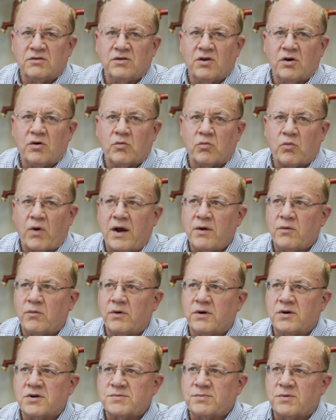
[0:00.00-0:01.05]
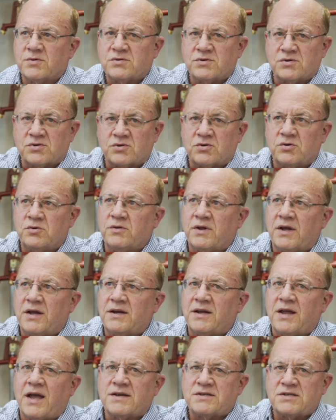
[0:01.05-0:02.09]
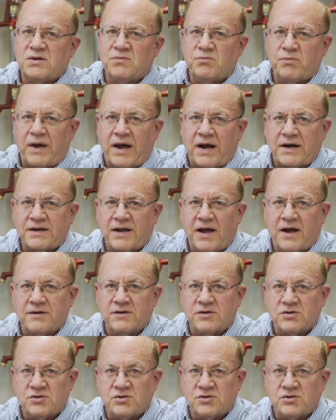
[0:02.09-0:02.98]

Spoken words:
know right where you're supposed to screw the head casting back down to